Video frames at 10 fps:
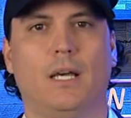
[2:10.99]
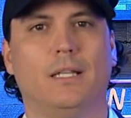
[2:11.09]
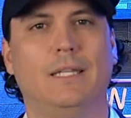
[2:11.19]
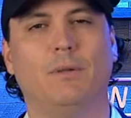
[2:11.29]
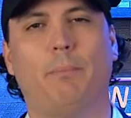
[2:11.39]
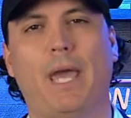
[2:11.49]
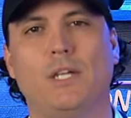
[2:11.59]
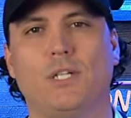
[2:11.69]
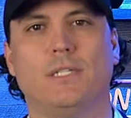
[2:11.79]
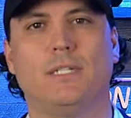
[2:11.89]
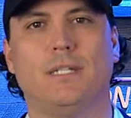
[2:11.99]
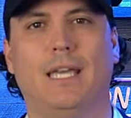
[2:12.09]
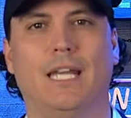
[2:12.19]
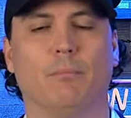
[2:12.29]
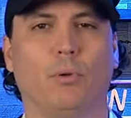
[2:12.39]
leaving patients
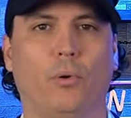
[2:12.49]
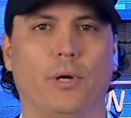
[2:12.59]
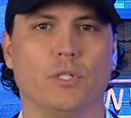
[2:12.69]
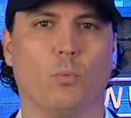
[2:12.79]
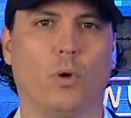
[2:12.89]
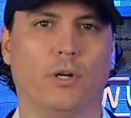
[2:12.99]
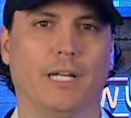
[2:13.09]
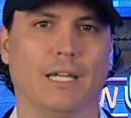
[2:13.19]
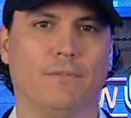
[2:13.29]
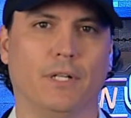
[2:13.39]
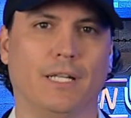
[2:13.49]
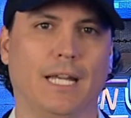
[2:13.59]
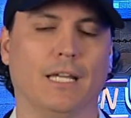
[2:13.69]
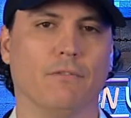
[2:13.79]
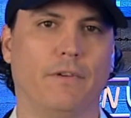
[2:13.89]
and employers wondering if they're
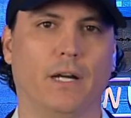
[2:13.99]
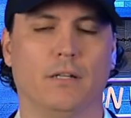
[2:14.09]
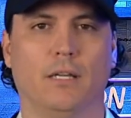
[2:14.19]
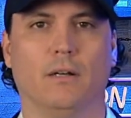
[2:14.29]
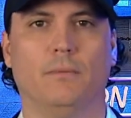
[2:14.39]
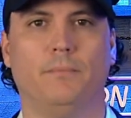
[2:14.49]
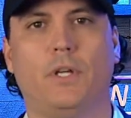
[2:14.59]
getting a fair deal.